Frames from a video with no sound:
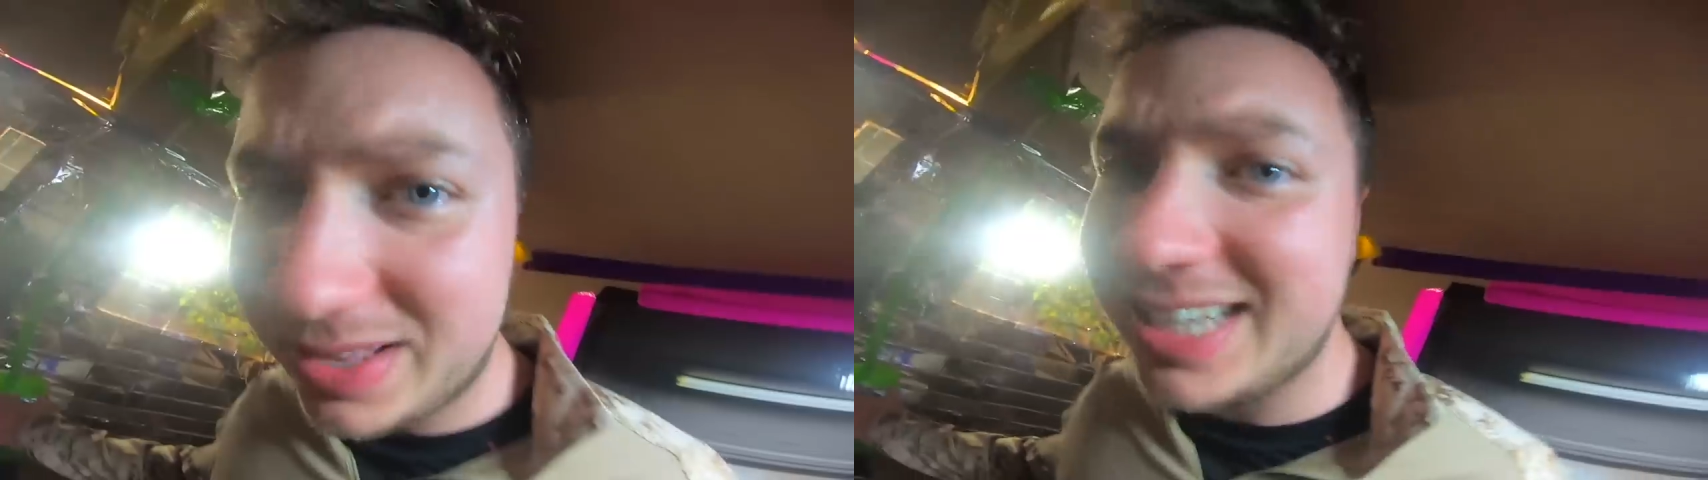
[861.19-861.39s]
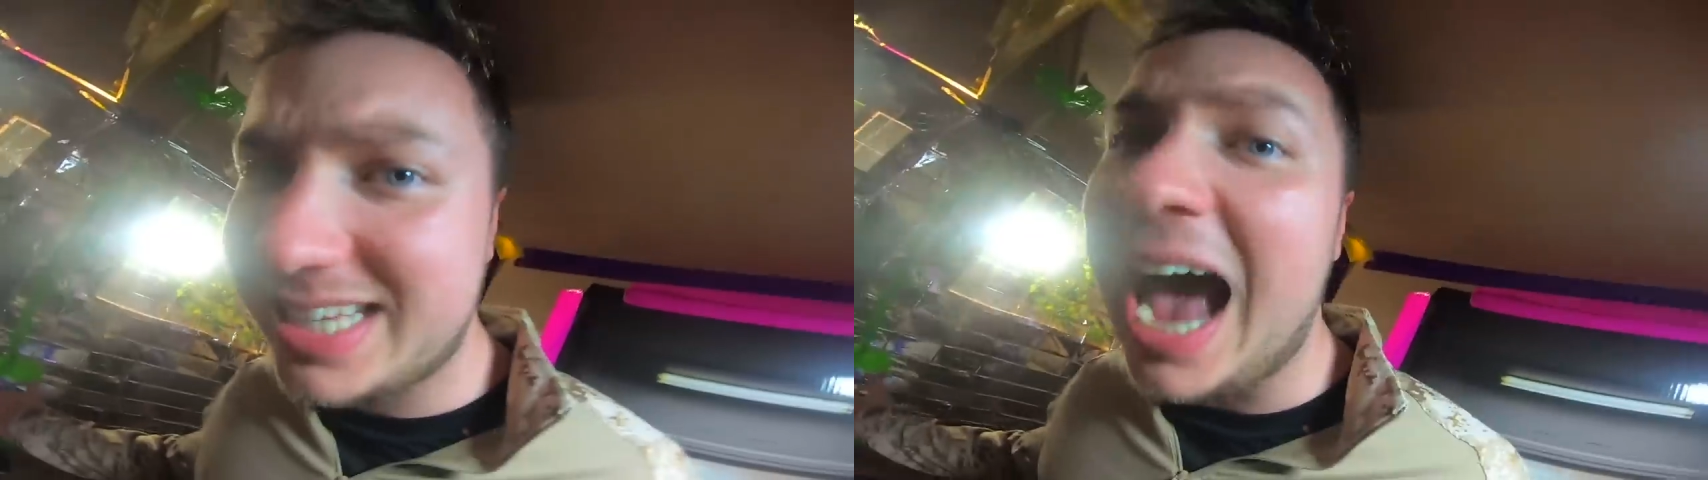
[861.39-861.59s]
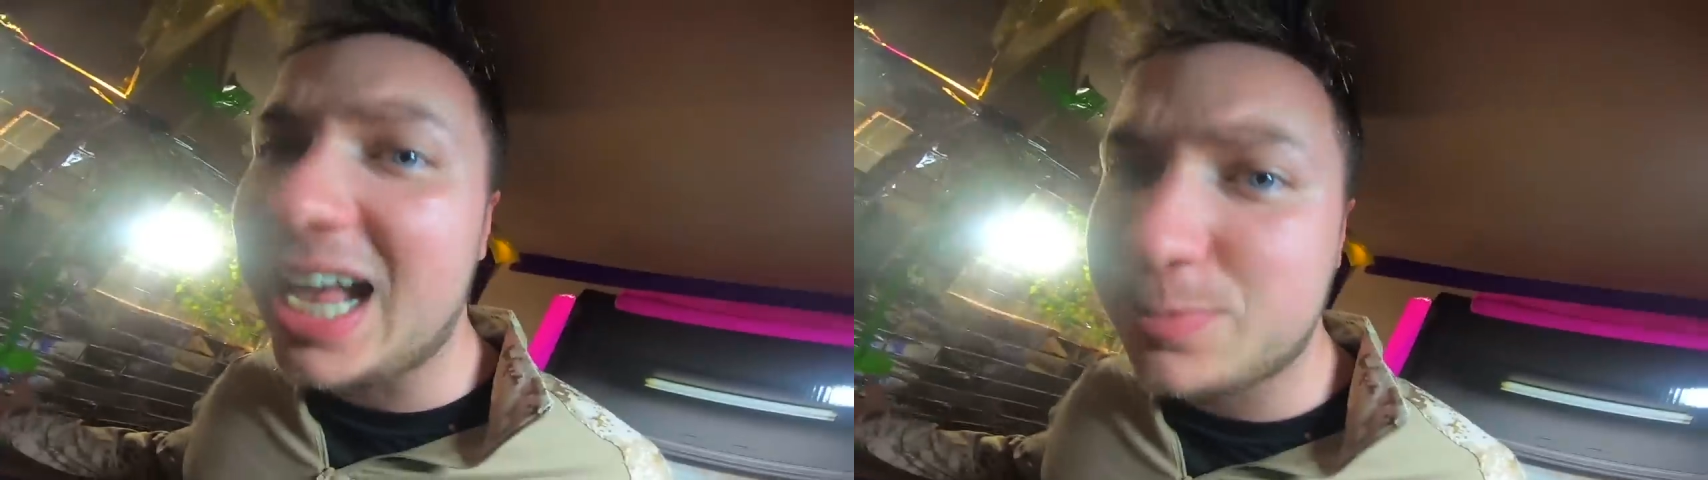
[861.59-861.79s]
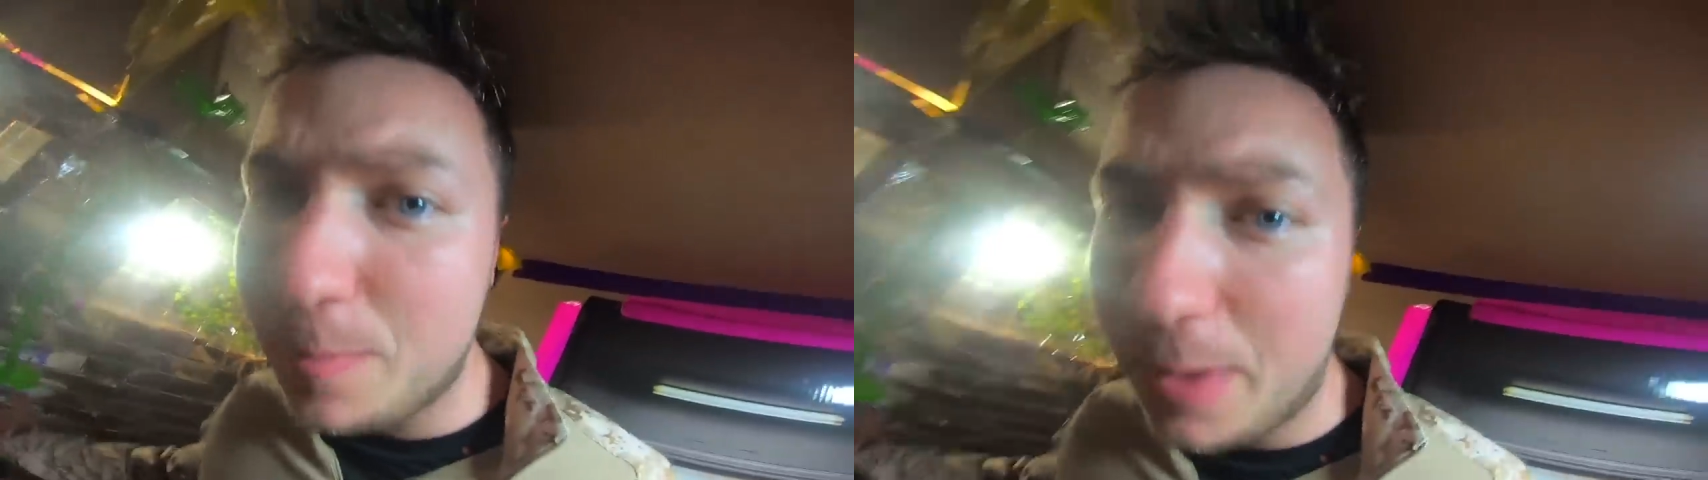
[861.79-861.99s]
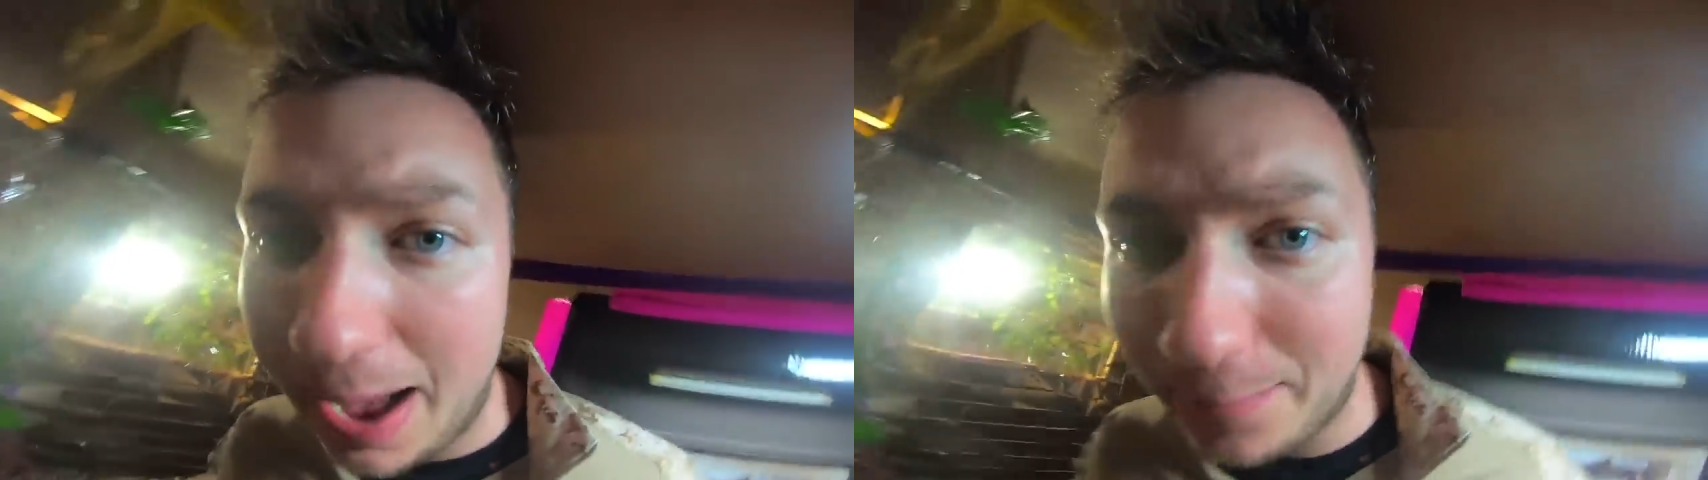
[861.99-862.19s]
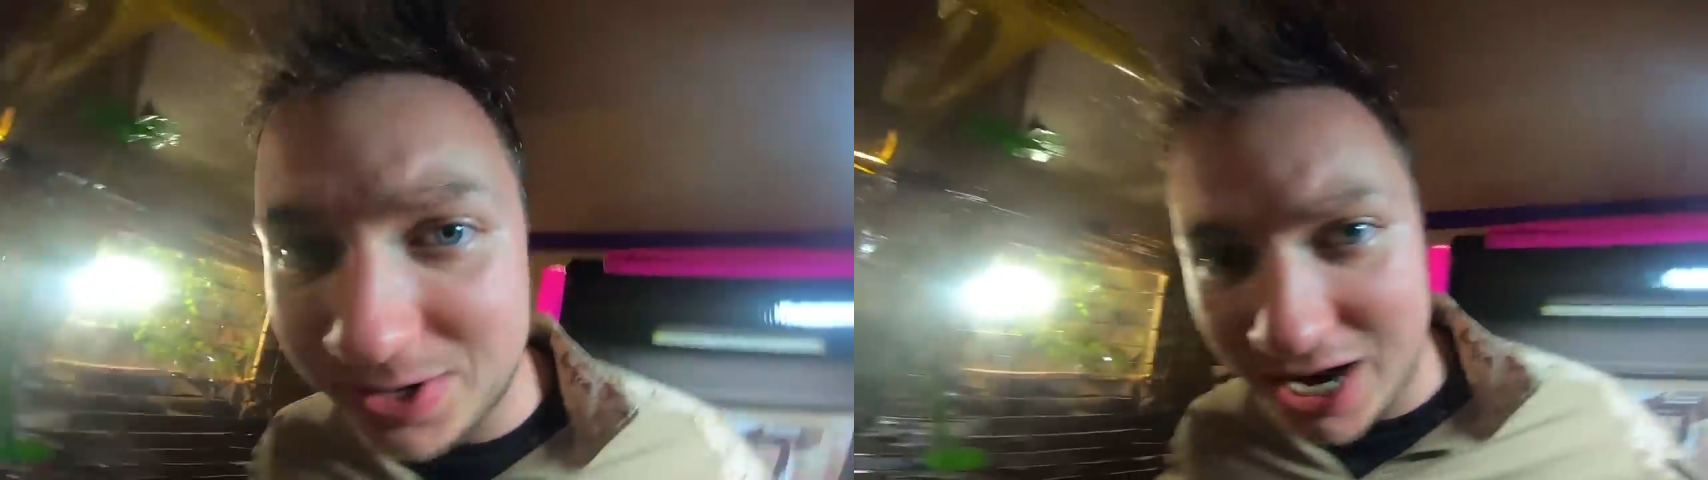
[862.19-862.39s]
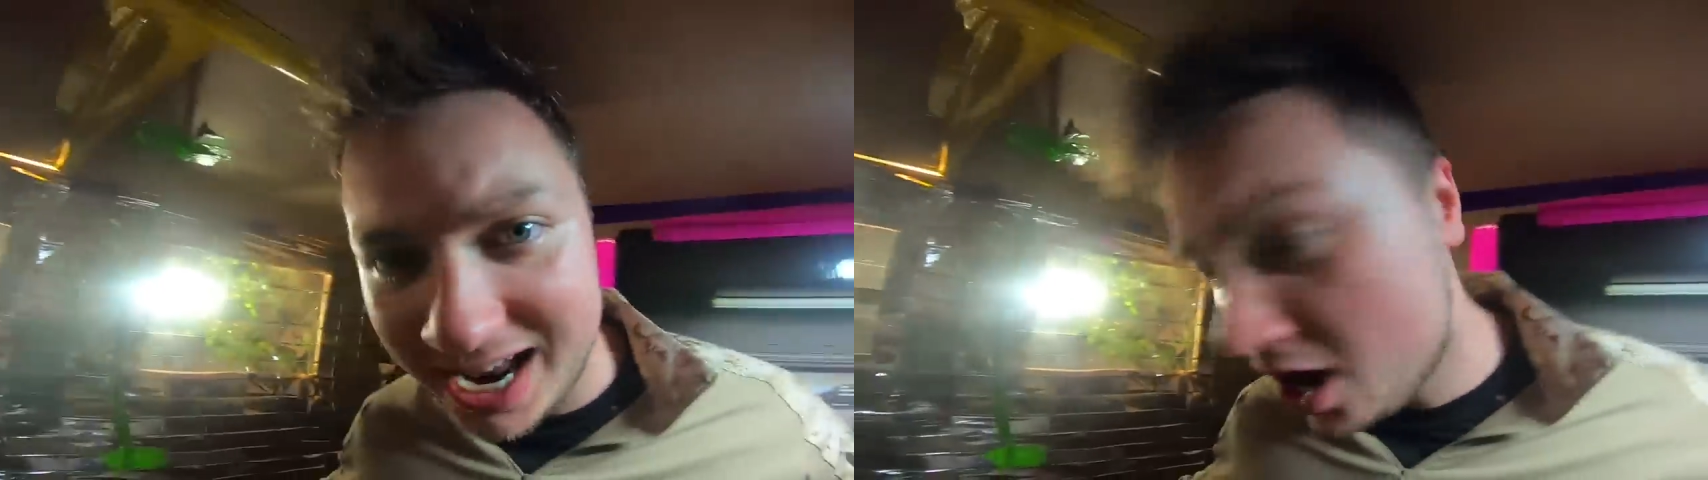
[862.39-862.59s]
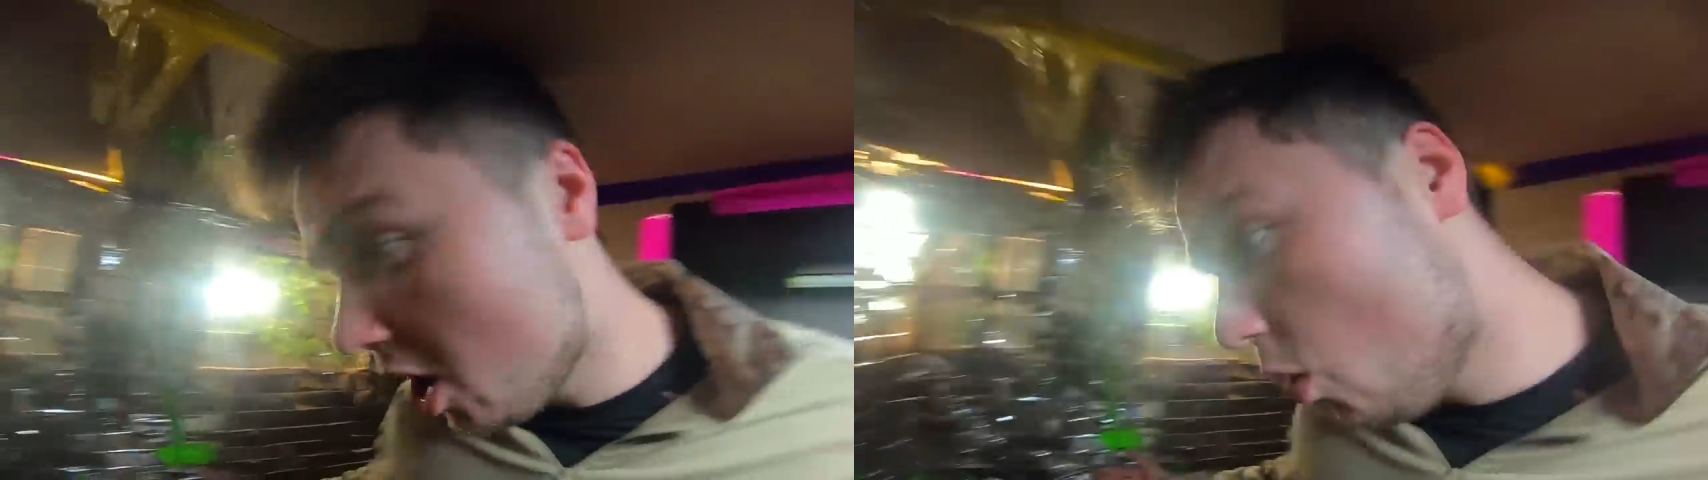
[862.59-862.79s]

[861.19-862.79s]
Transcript: But this has been Papa Jake.